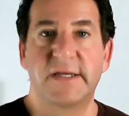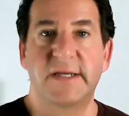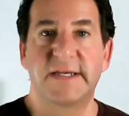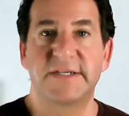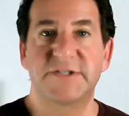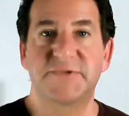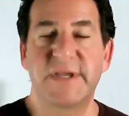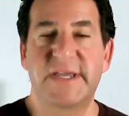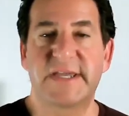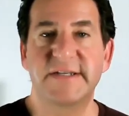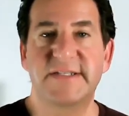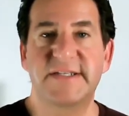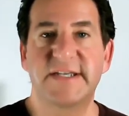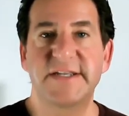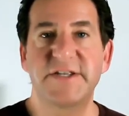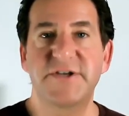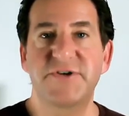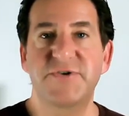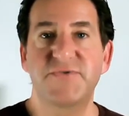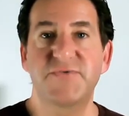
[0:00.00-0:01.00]
As we
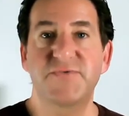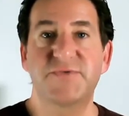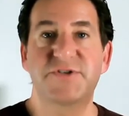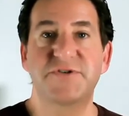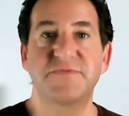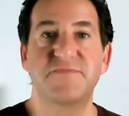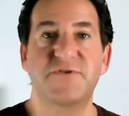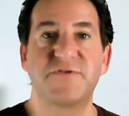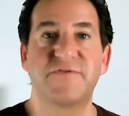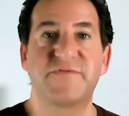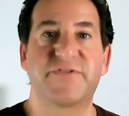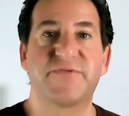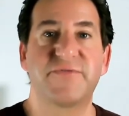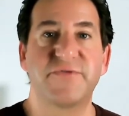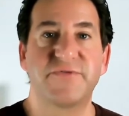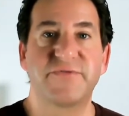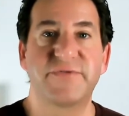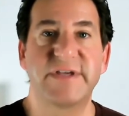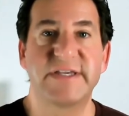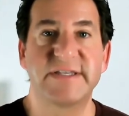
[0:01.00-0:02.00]
continue to move
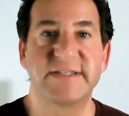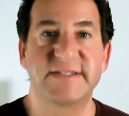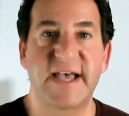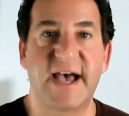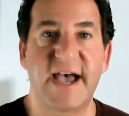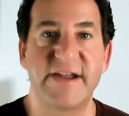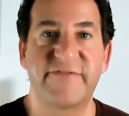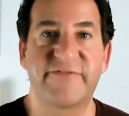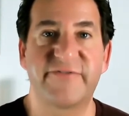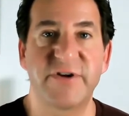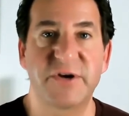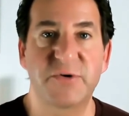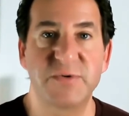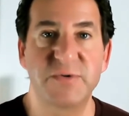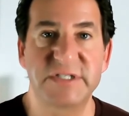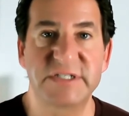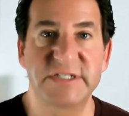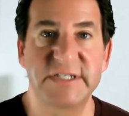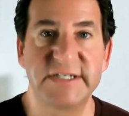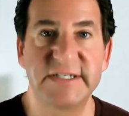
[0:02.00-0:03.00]
through these high
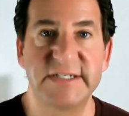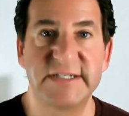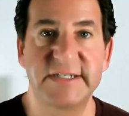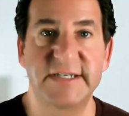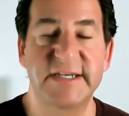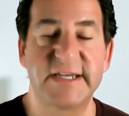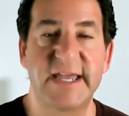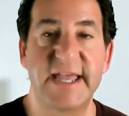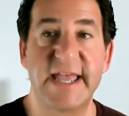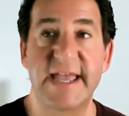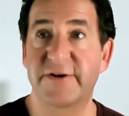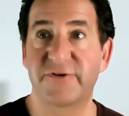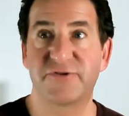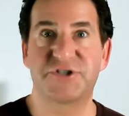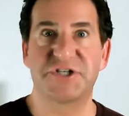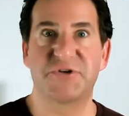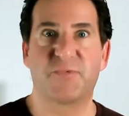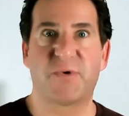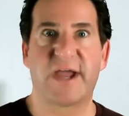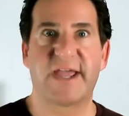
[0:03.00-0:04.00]
frequency
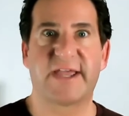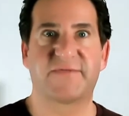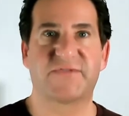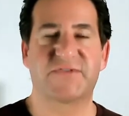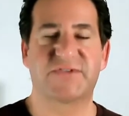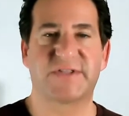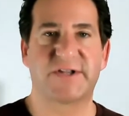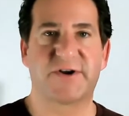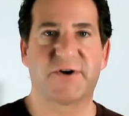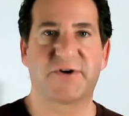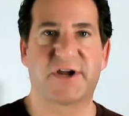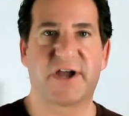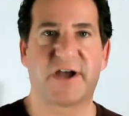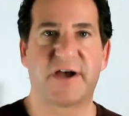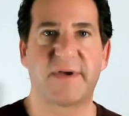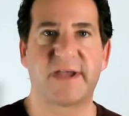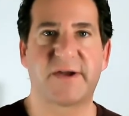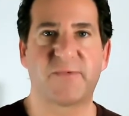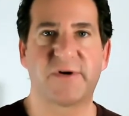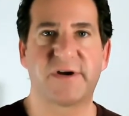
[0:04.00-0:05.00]
energy waves that are
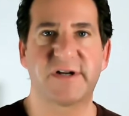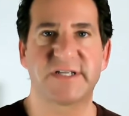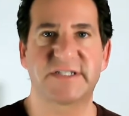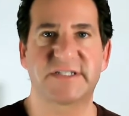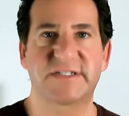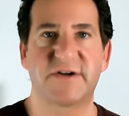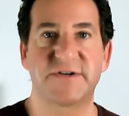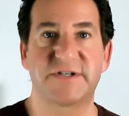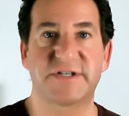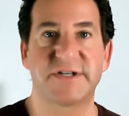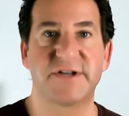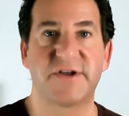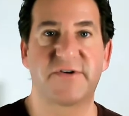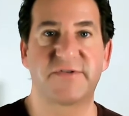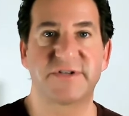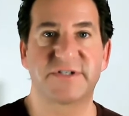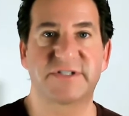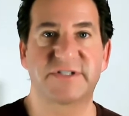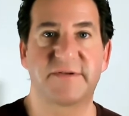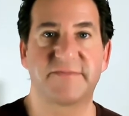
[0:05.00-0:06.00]
coming, we're going to start to
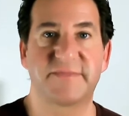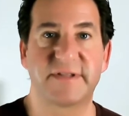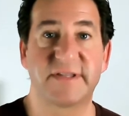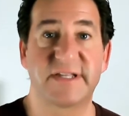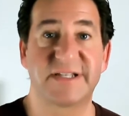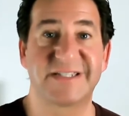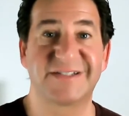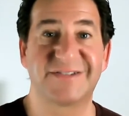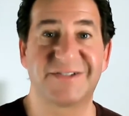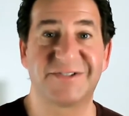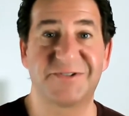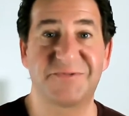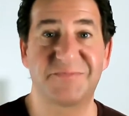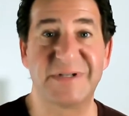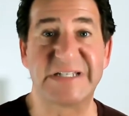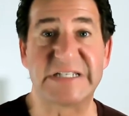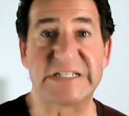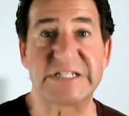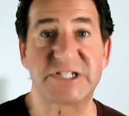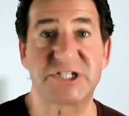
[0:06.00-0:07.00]
notice something that's a little
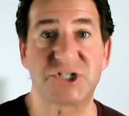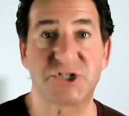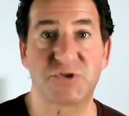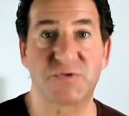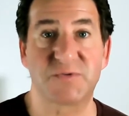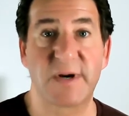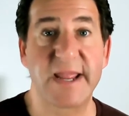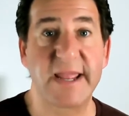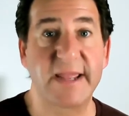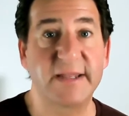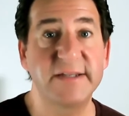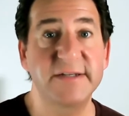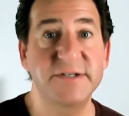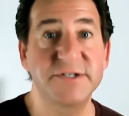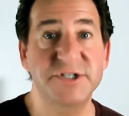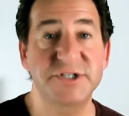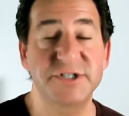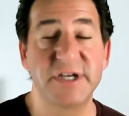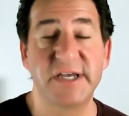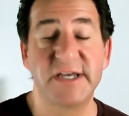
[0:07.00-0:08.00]
bit
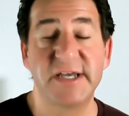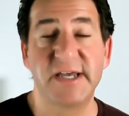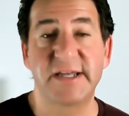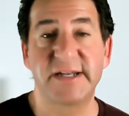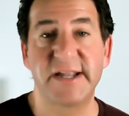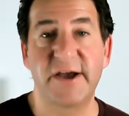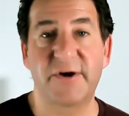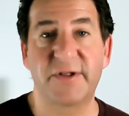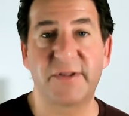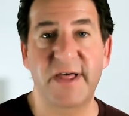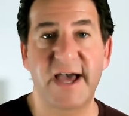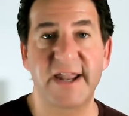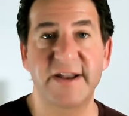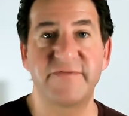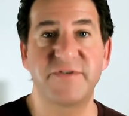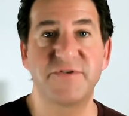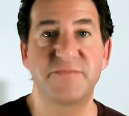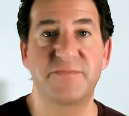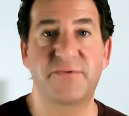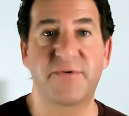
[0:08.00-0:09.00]
strange. Now, a lot of
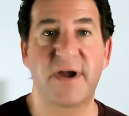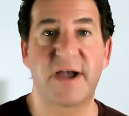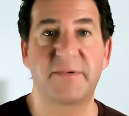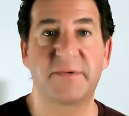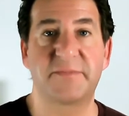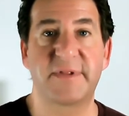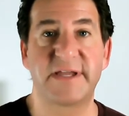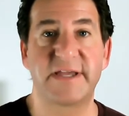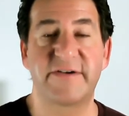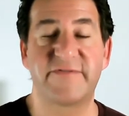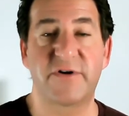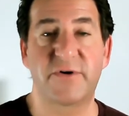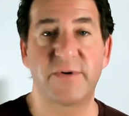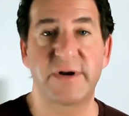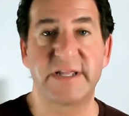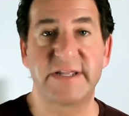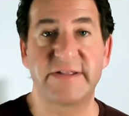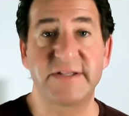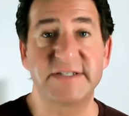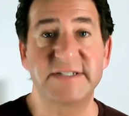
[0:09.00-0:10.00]
you probably have
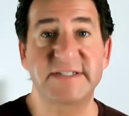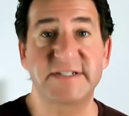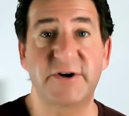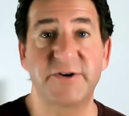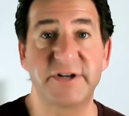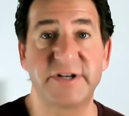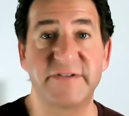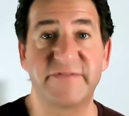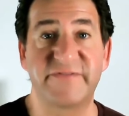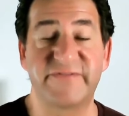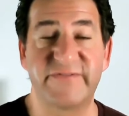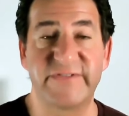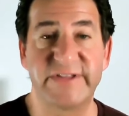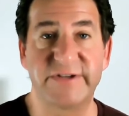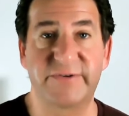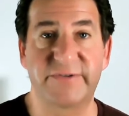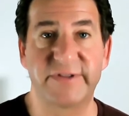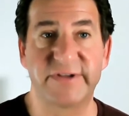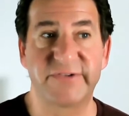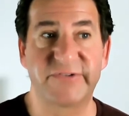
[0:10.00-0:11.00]
already started to
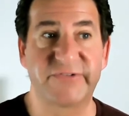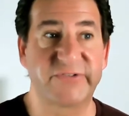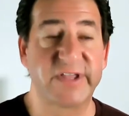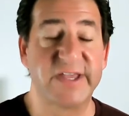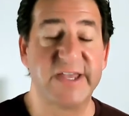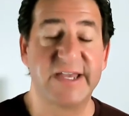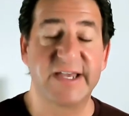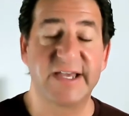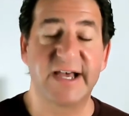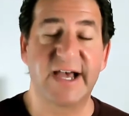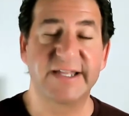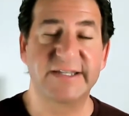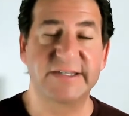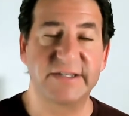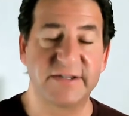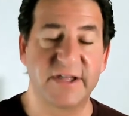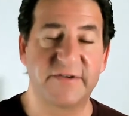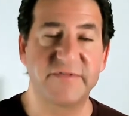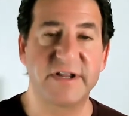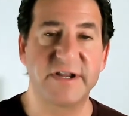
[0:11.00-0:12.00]
feel this. I'd
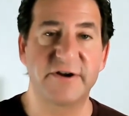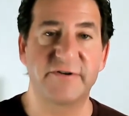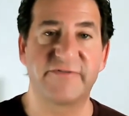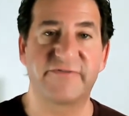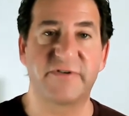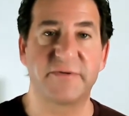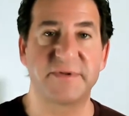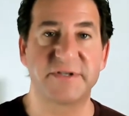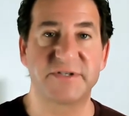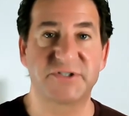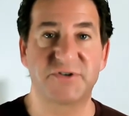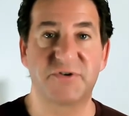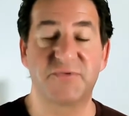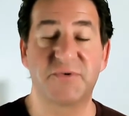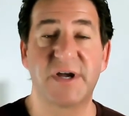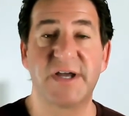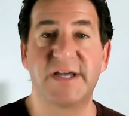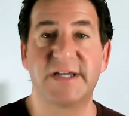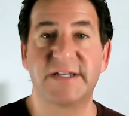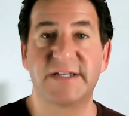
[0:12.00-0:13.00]
love to hear from you.
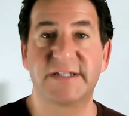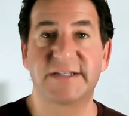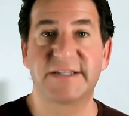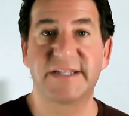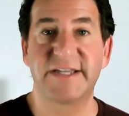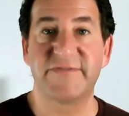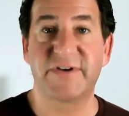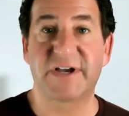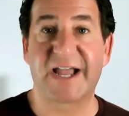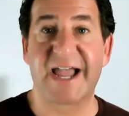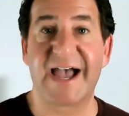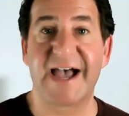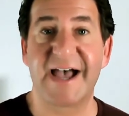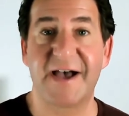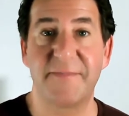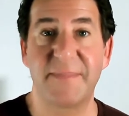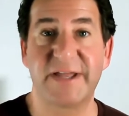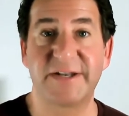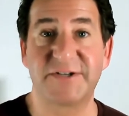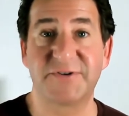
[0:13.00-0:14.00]
So leave a
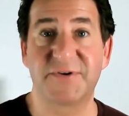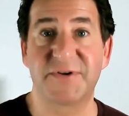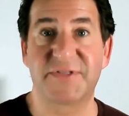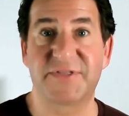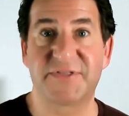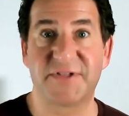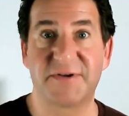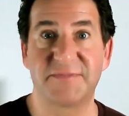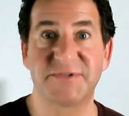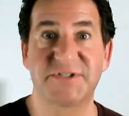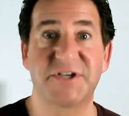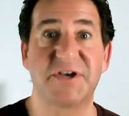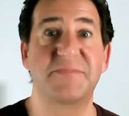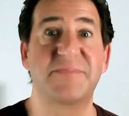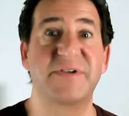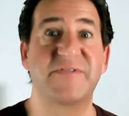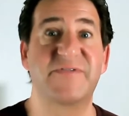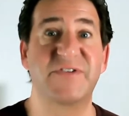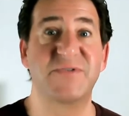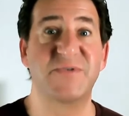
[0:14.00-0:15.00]
comment or a thumbs up
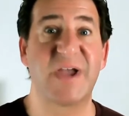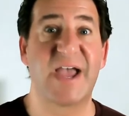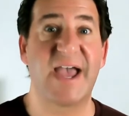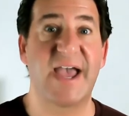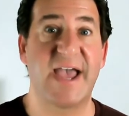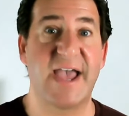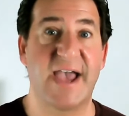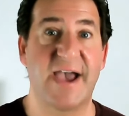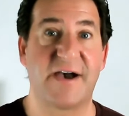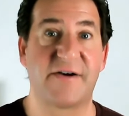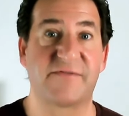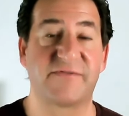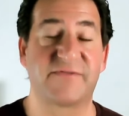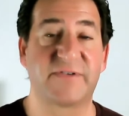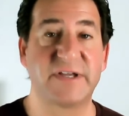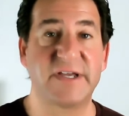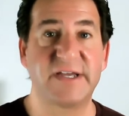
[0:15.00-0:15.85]
if you have.